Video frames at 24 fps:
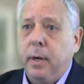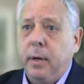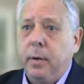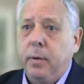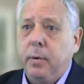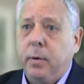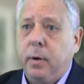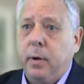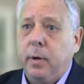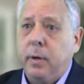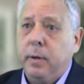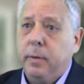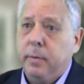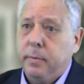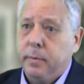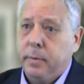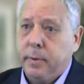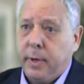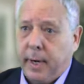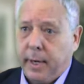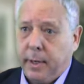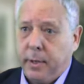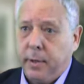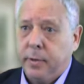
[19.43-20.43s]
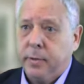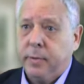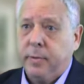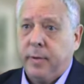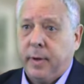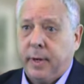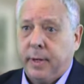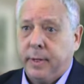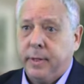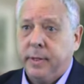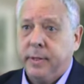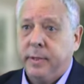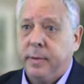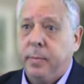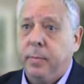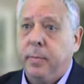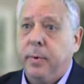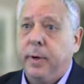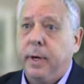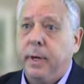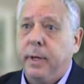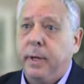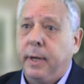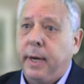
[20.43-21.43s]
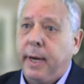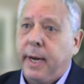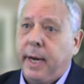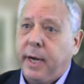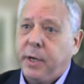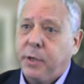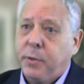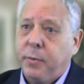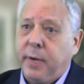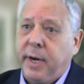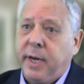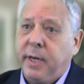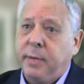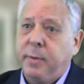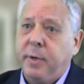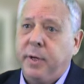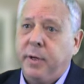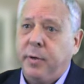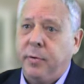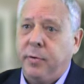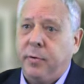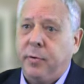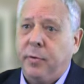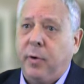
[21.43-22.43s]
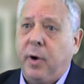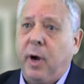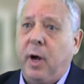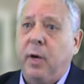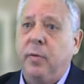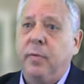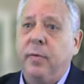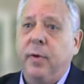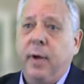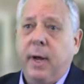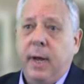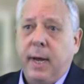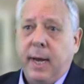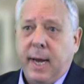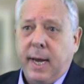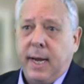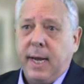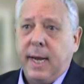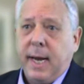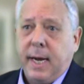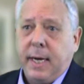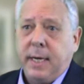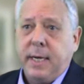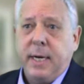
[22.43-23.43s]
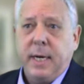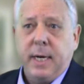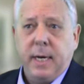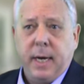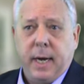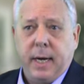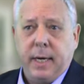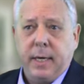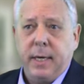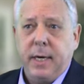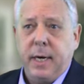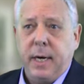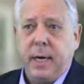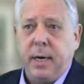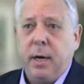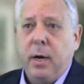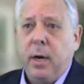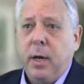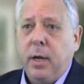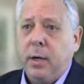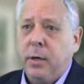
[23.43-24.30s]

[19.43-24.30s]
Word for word: who are diagnosed with autism in the age range between 12 and 18, 19.